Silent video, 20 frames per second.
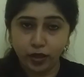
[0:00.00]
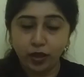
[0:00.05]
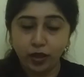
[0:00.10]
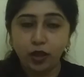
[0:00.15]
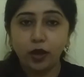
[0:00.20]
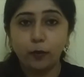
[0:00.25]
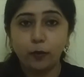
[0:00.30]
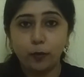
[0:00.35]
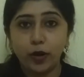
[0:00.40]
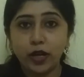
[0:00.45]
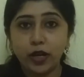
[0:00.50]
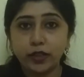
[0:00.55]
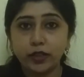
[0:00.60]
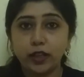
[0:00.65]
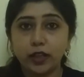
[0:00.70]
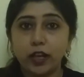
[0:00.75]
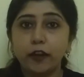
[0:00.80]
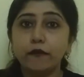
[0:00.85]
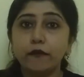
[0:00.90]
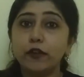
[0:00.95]

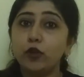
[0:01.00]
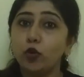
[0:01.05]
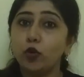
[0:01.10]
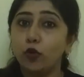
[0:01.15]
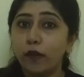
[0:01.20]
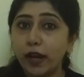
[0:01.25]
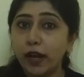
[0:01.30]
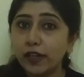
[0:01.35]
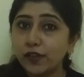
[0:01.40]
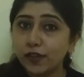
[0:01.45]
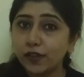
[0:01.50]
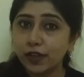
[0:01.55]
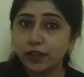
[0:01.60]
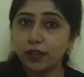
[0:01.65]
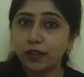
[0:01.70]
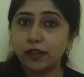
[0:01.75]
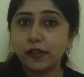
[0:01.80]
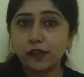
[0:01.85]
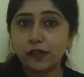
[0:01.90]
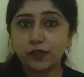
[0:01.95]
But if a novice reader
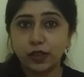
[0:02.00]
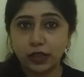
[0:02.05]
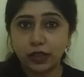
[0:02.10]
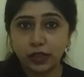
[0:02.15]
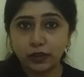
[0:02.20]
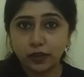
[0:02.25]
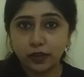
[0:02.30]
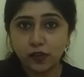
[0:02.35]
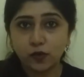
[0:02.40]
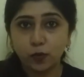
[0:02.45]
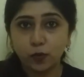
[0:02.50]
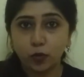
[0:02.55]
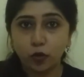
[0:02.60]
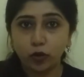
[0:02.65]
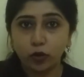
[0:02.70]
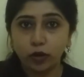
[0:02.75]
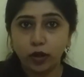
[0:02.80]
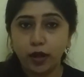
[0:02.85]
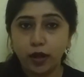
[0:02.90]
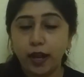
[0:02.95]
is reading this book,
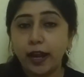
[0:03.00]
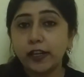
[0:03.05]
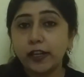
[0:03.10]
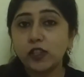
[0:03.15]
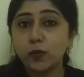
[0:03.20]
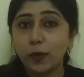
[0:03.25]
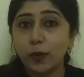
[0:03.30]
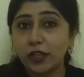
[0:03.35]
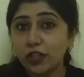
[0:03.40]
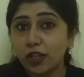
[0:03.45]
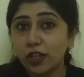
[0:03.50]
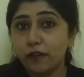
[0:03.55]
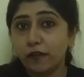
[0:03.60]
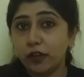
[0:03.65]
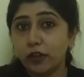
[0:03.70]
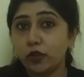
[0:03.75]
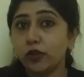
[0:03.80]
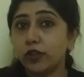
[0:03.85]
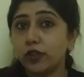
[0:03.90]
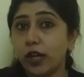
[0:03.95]
and especially when
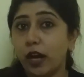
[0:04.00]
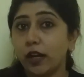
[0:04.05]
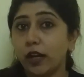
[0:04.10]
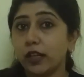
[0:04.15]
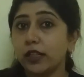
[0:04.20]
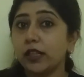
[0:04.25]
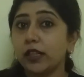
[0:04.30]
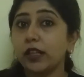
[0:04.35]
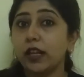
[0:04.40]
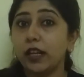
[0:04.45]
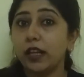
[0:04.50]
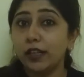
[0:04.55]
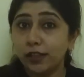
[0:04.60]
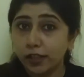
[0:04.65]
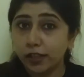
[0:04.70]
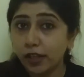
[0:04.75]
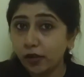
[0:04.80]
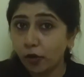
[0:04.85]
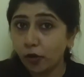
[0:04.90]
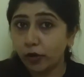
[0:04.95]
you're targeting
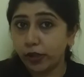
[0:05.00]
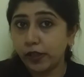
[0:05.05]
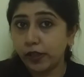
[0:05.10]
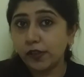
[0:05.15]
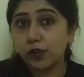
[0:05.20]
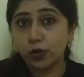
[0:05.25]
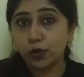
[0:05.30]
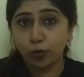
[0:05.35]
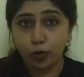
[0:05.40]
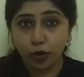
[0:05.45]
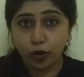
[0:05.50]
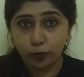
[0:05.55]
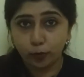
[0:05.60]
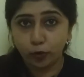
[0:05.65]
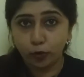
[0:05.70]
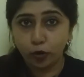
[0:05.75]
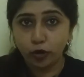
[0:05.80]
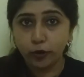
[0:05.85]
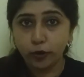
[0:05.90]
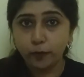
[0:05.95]
Indian audience through a
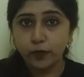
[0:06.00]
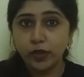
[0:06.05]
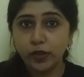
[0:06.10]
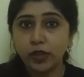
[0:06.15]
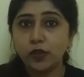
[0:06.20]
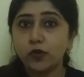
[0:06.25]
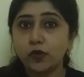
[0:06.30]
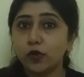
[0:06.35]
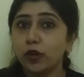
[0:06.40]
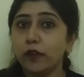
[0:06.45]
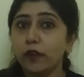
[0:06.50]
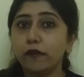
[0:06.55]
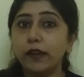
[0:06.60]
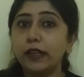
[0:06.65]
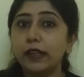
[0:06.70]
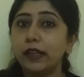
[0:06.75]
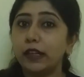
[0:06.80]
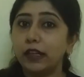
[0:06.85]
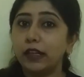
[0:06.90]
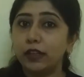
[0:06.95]
book, so if
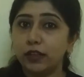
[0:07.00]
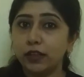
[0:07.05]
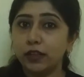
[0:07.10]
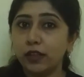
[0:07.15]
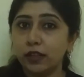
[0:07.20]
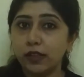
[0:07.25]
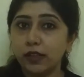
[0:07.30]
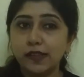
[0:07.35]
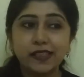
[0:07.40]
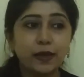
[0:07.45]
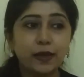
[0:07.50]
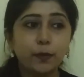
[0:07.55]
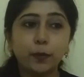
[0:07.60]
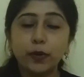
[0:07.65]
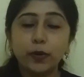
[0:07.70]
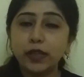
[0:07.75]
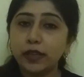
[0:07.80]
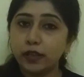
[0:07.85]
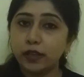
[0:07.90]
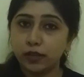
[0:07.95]
an Indian, a simple
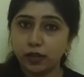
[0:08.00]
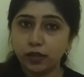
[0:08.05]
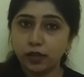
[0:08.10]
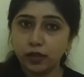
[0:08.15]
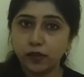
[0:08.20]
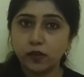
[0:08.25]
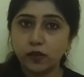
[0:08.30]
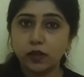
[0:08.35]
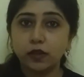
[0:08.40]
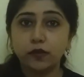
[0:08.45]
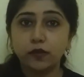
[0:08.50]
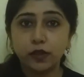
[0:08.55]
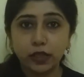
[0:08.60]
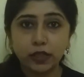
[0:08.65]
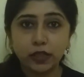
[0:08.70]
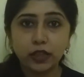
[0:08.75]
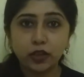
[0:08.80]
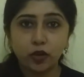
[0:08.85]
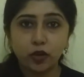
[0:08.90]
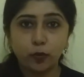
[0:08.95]
Indian is
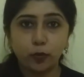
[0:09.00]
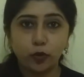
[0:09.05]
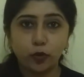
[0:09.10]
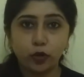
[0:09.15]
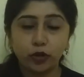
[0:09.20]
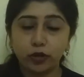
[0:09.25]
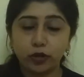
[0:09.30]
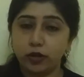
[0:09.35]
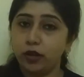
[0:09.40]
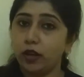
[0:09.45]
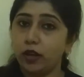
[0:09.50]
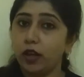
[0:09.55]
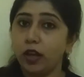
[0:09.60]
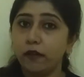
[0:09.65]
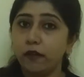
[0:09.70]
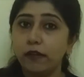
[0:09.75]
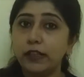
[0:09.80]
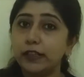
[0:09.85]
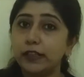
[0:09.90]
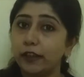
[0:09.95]
reading your book, he
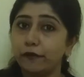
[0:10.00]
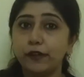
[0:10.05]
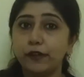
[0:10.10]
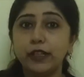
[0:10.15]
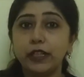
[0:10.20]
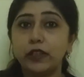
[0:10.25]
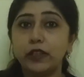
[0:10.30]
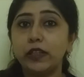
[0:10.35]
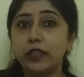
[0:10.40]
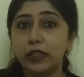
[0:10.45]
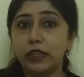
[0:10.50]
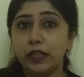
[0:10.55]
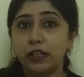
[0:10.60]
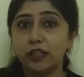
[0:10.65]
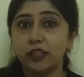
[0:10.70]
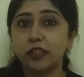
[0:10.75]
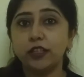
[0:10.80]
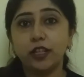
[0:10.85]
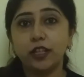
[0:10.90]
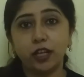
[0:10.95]
will definitely need
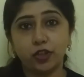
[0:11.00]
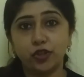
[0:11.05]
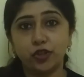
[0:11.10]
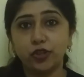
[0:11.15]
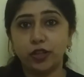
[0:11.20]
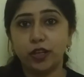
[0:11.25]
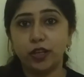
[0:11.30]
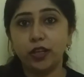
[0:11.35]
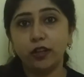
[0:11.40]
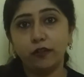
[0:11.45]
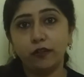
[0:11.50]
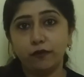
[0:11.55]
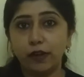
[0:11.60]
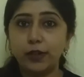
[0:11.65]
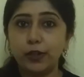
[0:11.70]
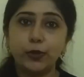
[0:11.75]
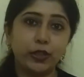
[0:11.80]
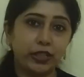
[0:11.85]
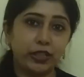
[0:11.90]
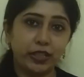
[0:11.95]
a dictionary while
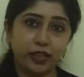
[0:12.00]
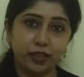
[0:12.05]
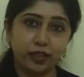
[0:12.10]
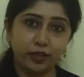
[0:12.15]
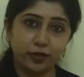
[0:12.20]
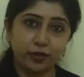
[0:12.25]
reading it.